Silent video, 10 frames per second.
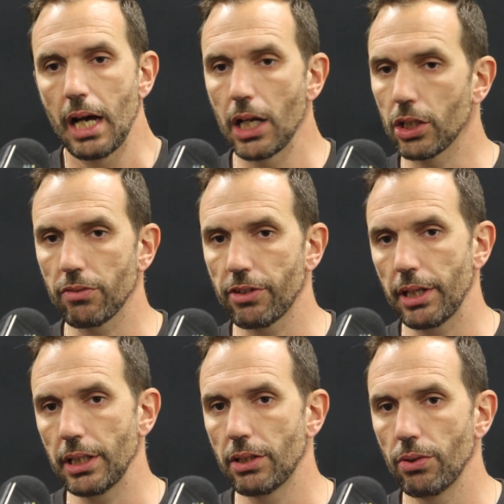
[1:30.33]
a lot of
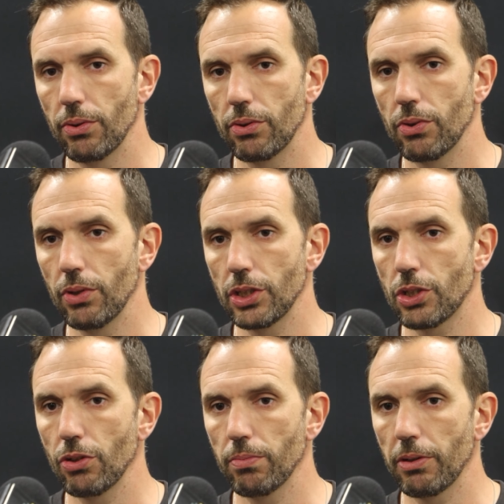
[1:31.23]
credit to this
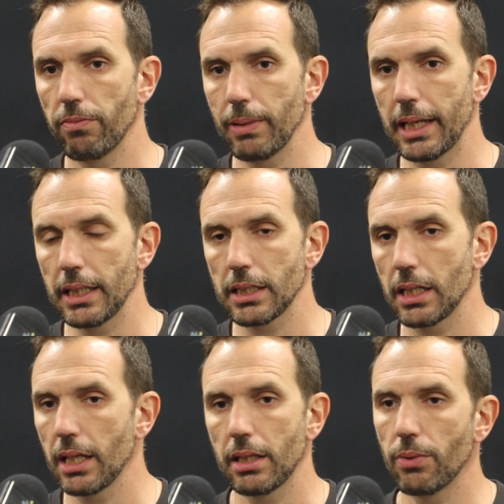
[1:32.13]
group of players,
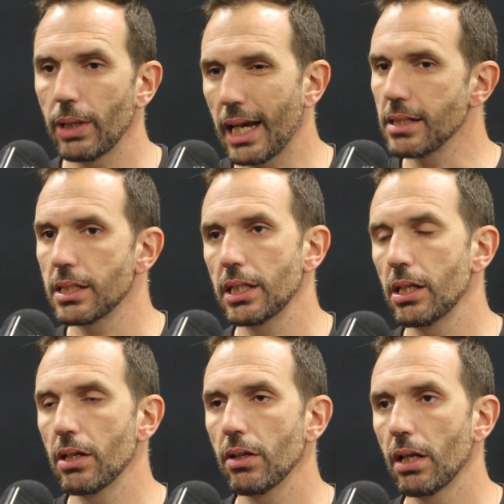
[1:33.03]
and I think we can
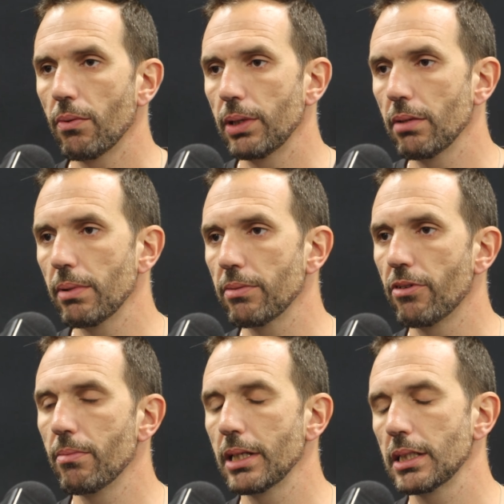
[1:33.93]
see, you know, that with the
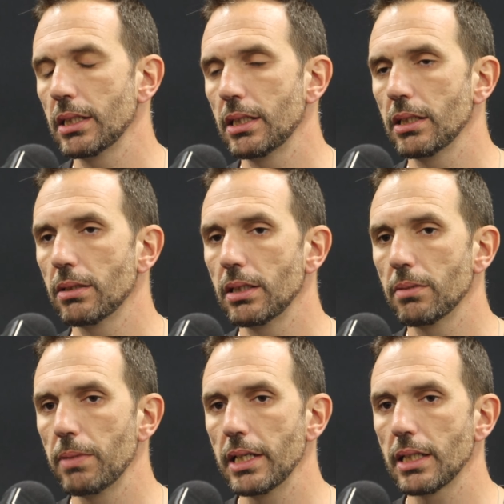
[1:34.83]
performances these
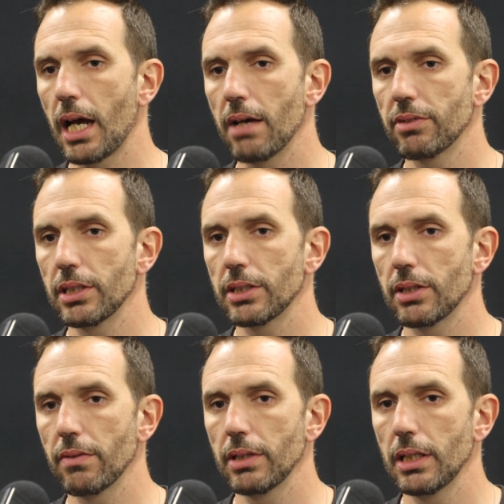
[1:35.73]
players have, there's
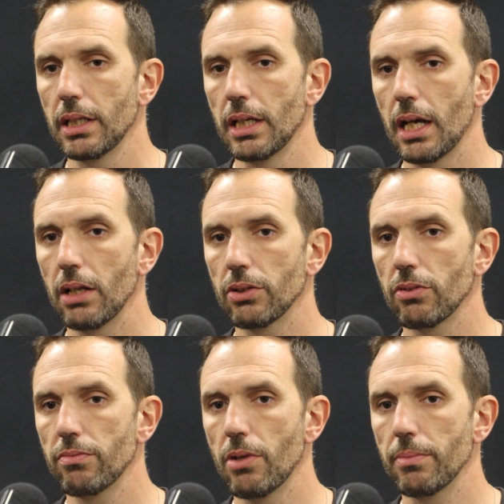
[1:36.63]
going to be a lot
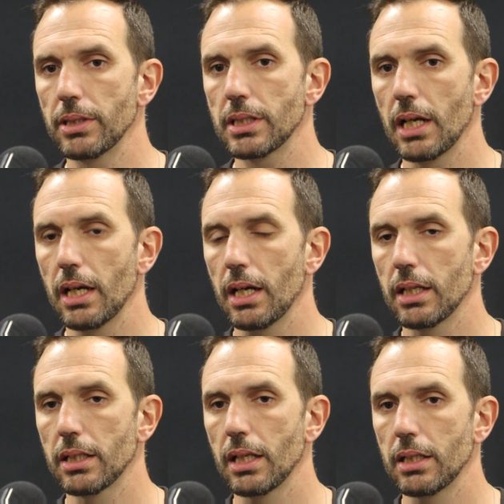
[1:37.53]
of moments
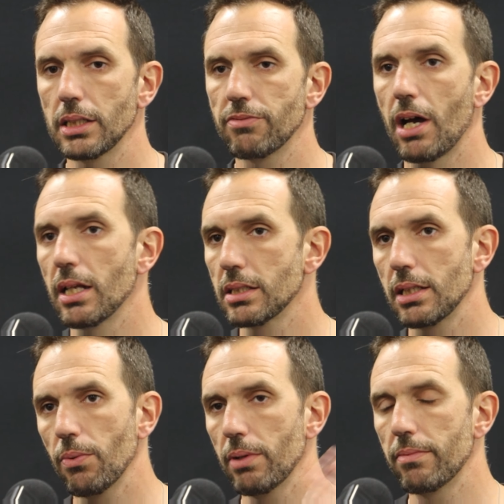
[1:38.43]
that these fans
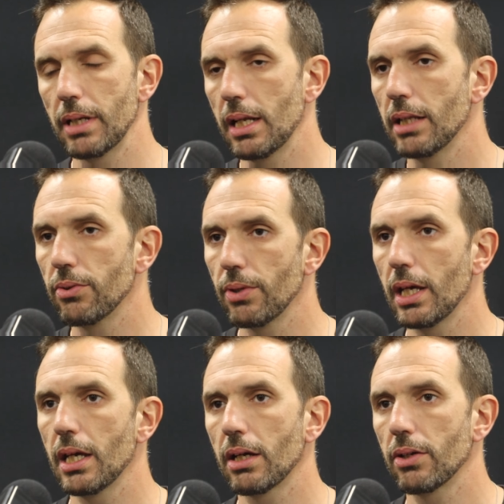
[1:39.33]
that were brilliant
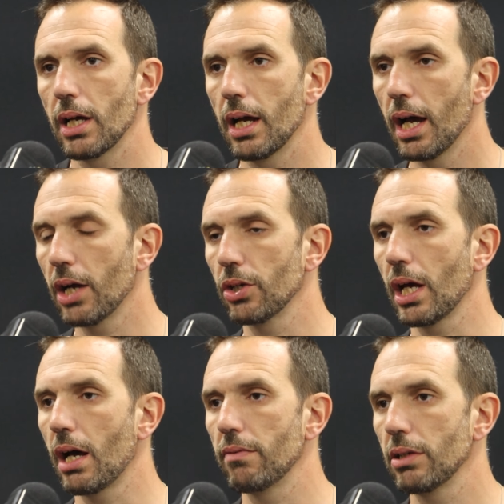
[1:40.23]
today are going
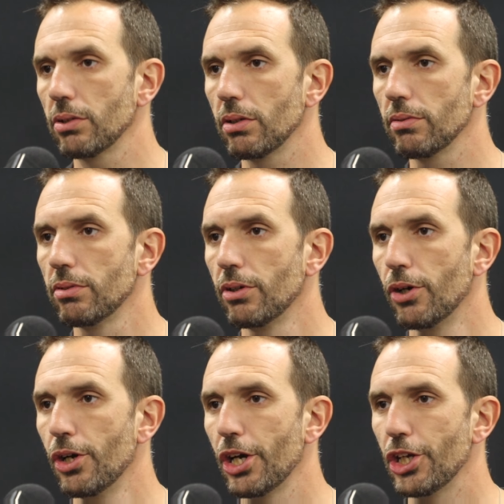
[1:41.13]
to have a lot of
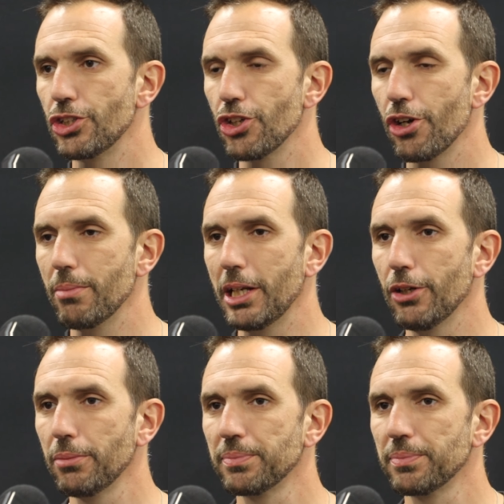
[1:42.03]
enjoyment.